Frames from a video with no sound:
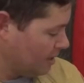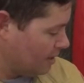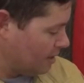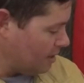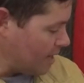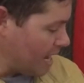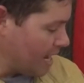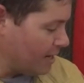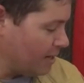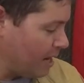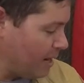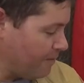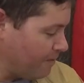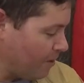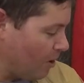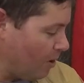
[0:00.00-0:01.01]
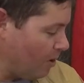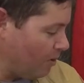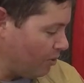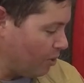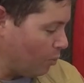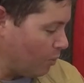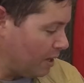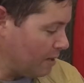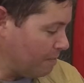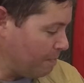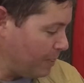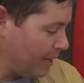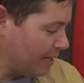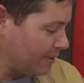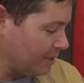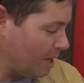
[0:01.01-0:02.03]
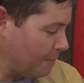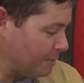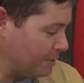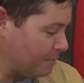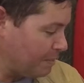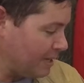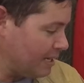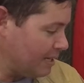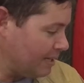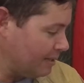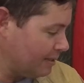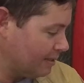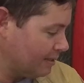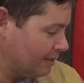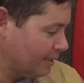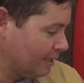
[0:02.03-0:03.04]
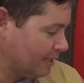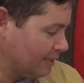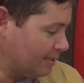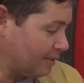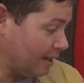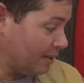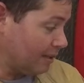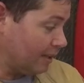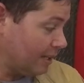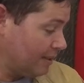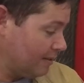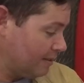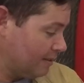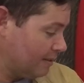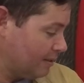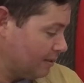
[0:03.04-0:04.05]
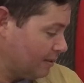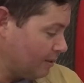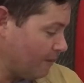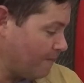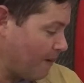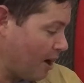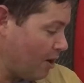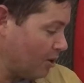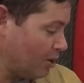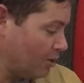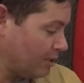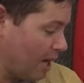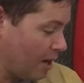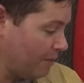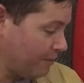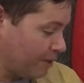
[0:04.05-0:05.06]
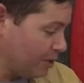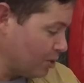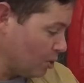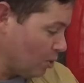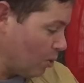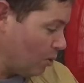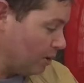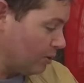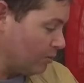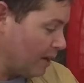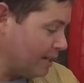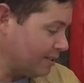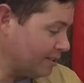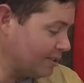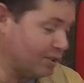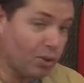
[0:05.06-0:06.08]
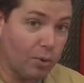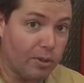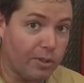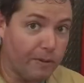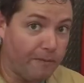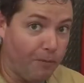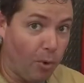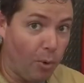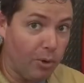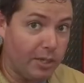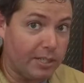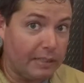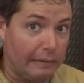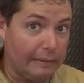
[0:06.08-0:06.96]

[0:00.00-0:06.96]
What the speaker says: At nightfall, the wind picks up speed. Suddenly, the fire goes out of control and races towards the forest.